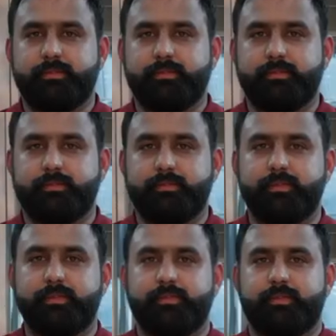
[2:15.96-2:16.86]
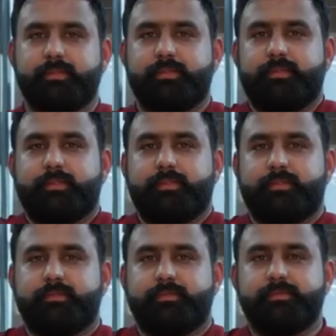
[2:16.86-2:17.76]

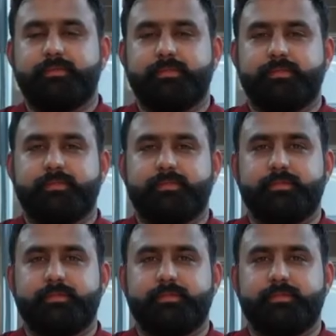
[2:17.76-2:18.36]
(no one is talking)